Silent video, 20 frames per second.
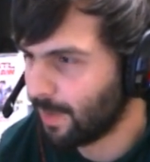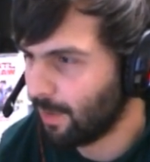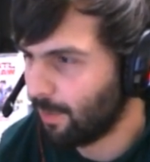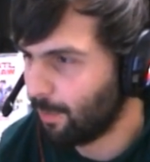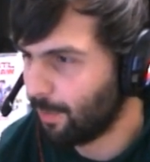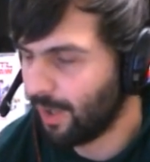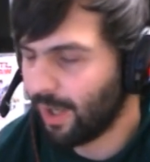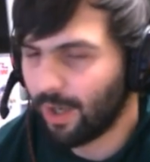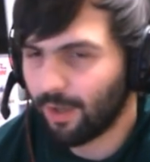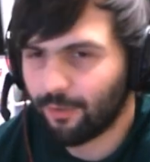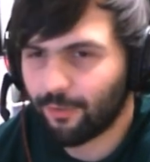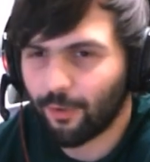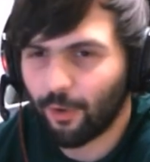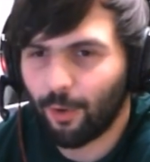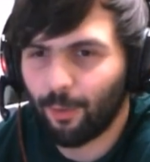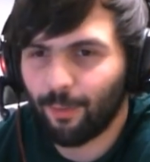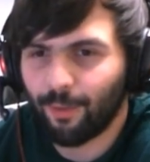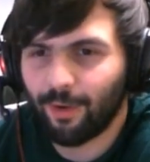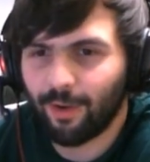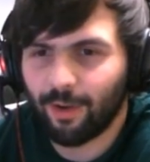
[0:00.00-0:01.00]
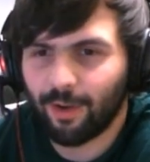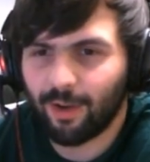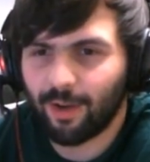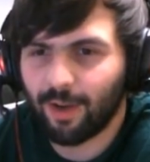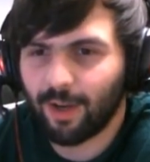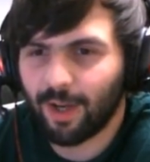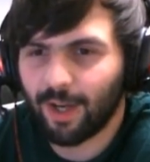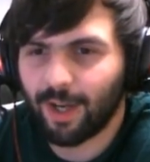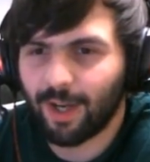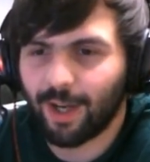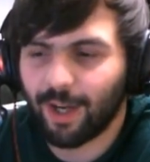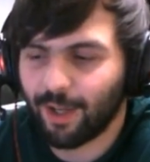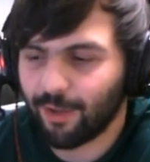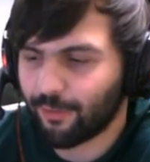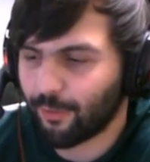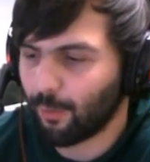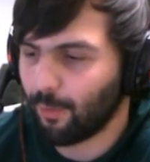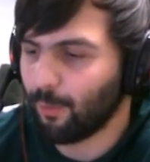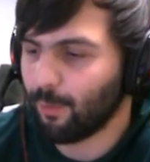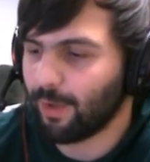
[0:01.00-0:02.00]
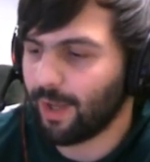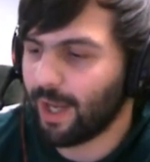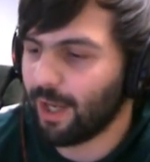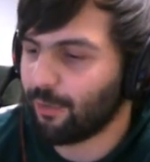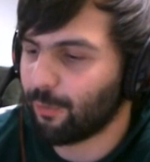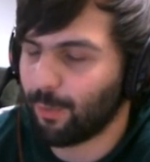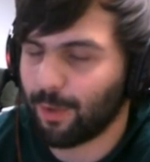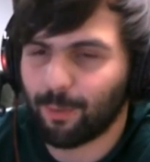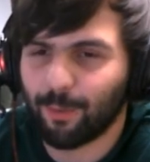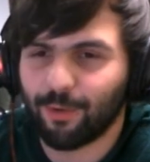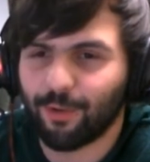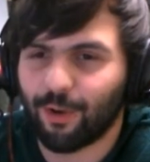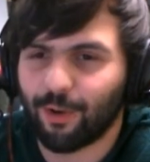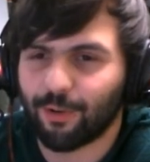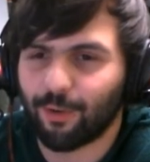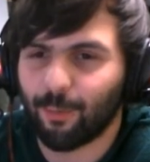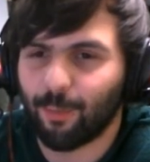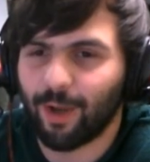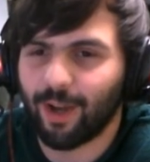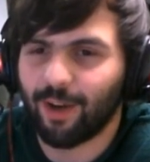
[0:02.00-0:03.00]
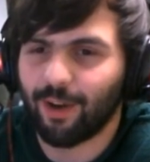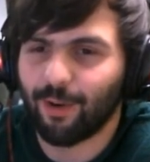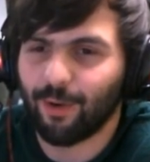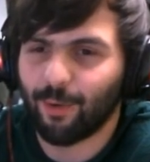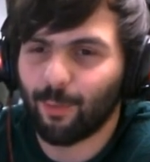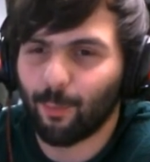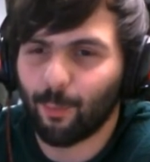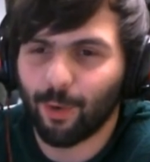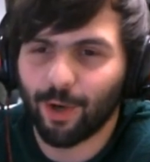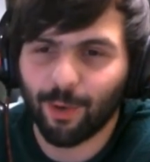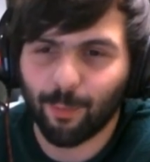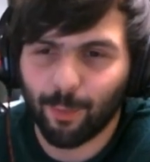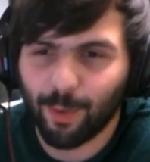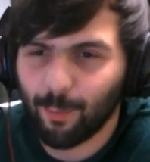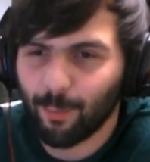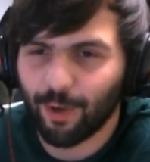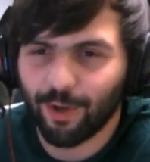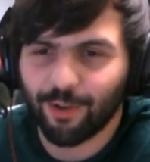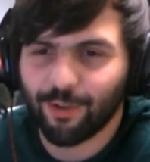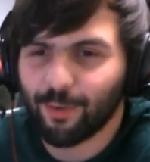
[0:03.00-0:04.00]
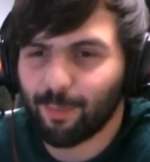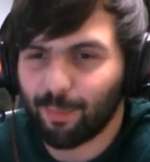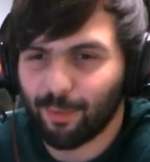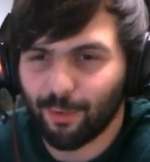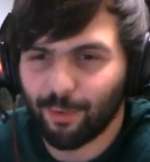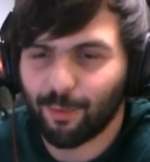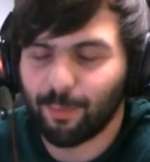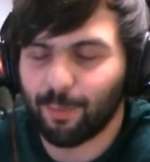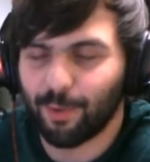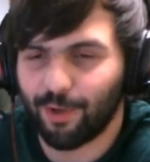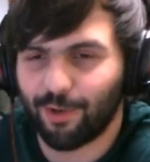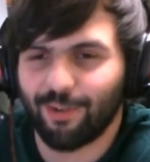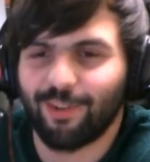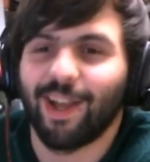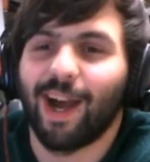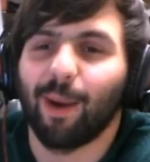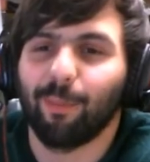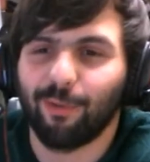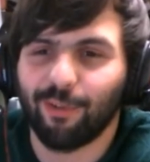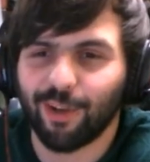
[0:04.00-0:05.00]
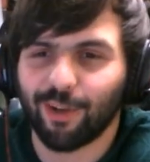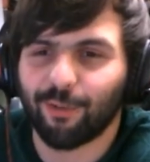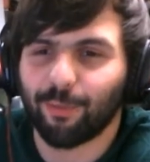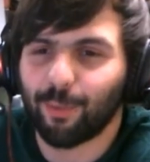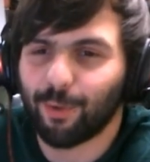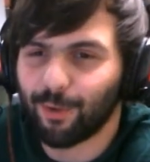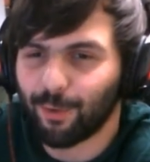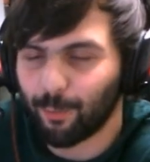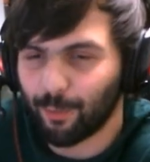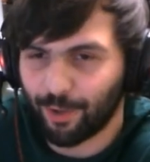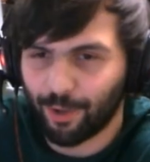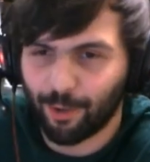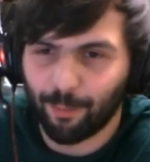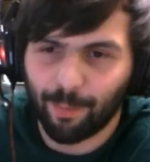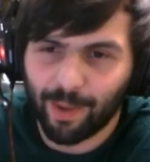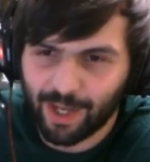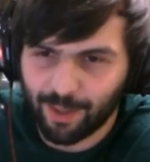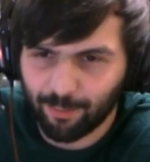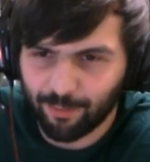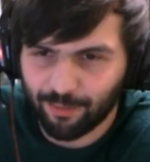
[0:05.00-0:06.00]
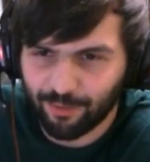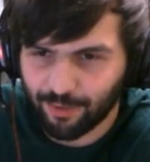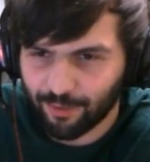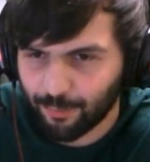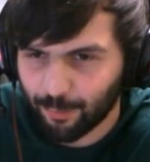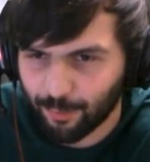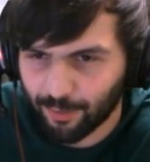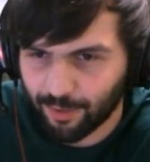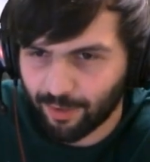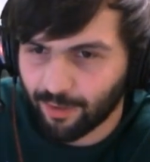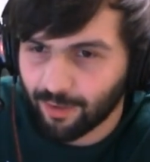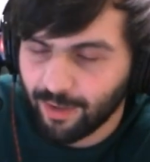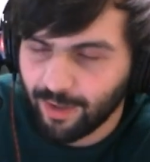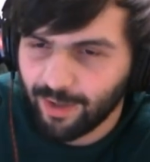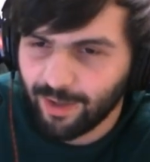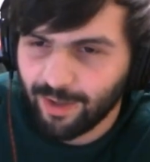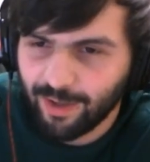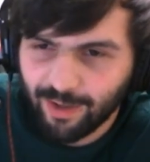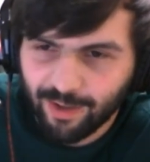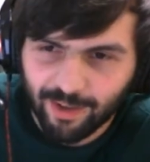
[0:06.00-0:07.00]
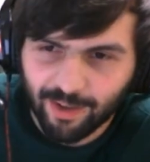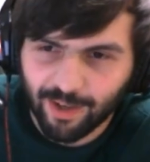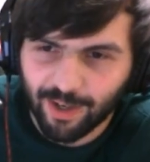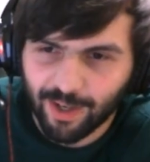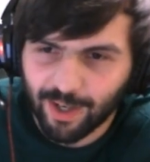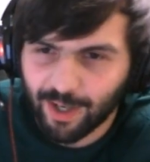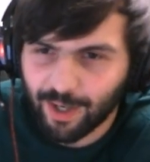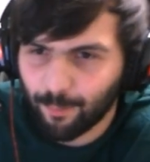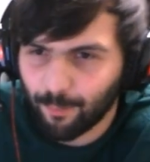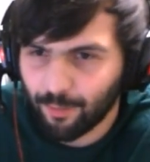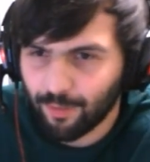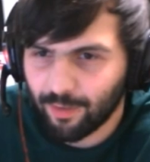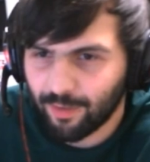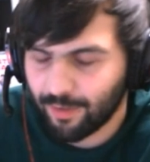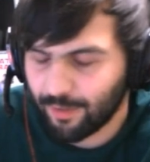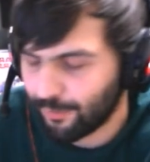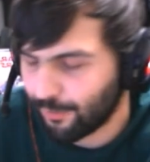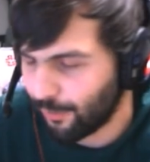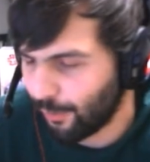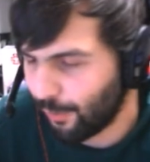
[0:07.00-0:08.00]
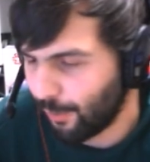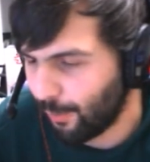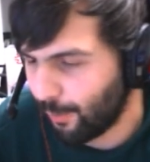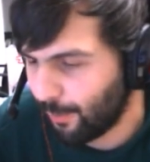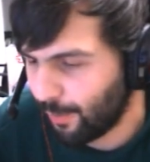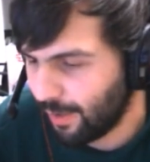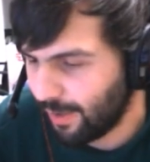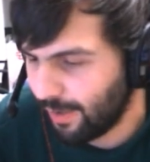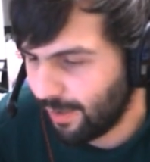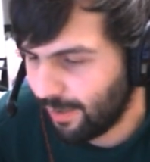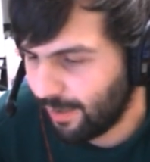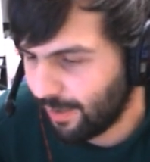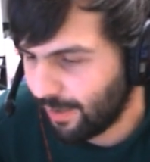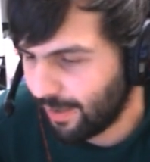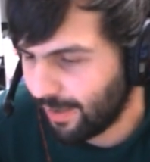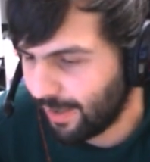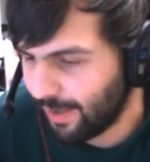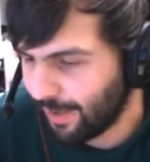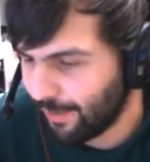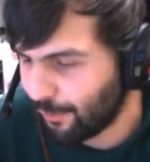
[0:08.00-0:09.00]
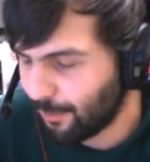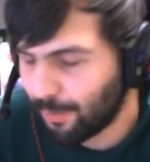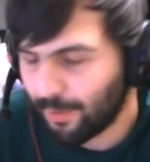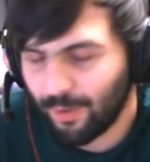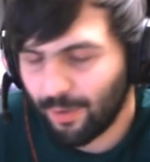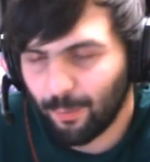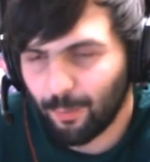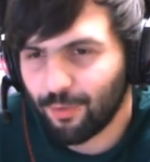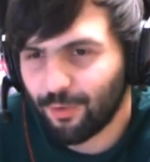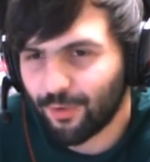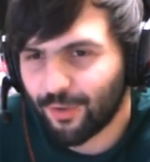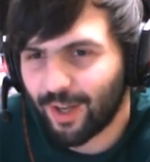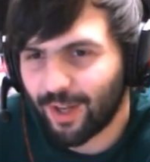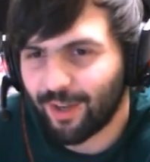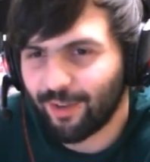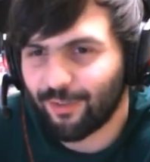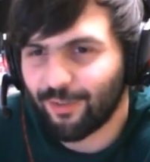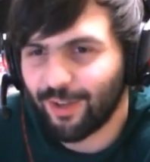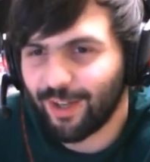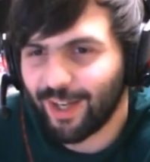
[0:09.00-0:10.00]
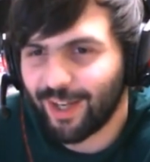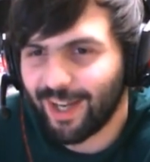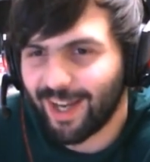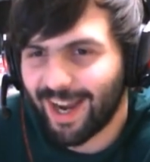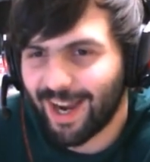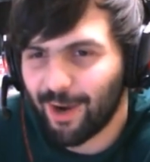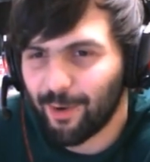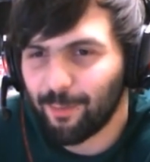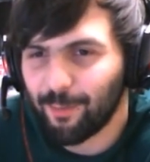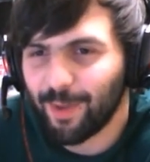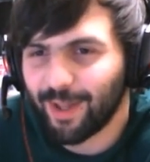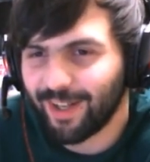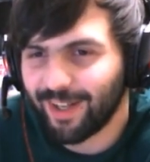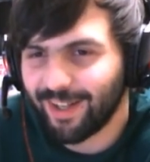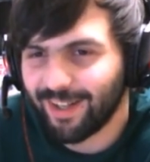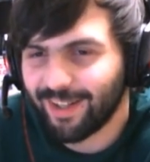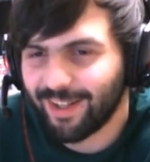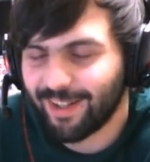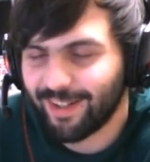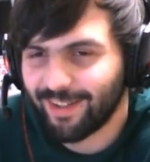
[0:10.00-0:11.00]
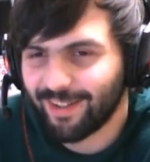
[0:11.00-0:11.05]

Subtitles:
yeah, so So last week we talked about what we wanted to pull, what our top 6 were, what our bottom 6 were. So at this point, we'll just kind of see how many